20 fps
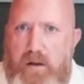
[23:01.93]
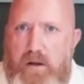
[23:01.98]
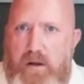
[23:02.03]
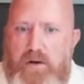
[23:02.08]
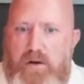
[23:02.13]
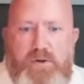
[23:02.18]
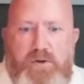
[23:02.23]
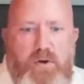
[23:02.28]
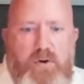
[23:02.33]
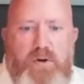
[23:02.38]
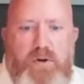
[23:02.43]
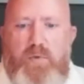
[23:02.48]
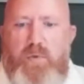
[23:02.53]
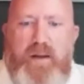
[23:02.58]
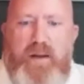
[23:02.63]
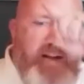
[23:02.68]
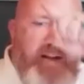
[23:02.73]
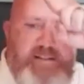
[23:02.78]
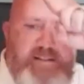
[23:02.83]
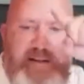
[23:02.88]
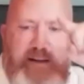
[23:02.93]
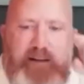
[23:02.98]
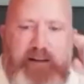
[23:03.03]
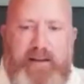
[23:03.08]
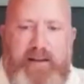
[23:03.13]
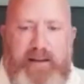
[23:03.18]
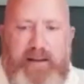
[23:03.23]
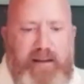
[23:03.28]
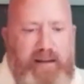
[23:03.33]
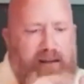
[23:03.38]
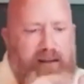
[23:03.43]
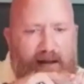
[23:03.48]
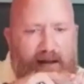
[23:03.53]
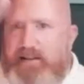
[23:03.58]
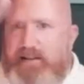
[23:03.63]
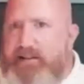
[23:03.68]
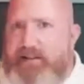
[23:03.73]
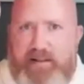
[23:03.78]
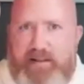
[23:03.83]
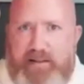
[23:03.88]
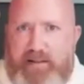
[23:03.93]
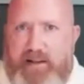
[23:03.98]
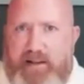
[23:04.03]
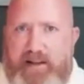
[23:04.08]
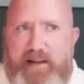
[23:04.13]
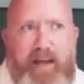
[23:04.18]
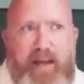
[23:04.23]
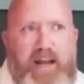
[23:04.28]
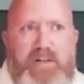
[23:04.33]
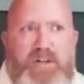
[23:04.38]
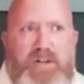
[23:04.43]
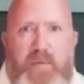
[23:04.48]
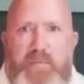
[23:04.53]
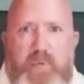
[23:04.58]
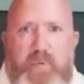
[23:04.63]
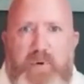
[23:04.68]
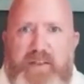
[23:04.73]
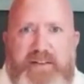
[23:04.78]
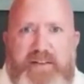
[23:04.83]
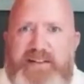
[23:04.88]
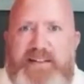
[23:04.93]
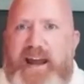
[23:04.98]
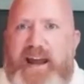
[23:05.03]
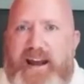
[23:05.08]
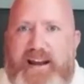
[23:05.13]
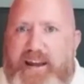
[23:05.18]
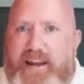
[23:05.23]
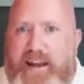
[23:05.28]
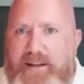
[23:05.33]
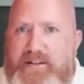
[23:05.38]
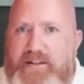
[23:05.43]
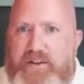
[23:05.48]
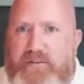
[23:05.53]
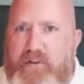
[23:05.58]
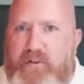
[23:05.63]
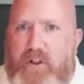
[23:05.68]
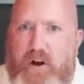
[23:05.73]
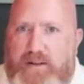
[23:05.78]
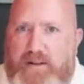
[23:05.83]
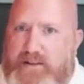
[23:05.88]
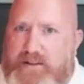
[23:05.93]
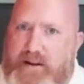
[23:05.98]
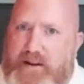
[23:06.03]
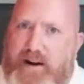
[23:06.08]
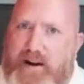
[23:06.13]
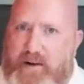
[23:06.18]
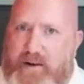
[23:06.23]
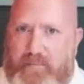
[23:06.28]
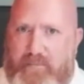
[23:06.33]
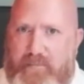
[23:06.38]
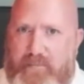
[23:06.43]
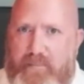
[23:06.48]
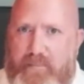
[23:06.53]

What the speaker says: So you instantly catch up with decades of lost time.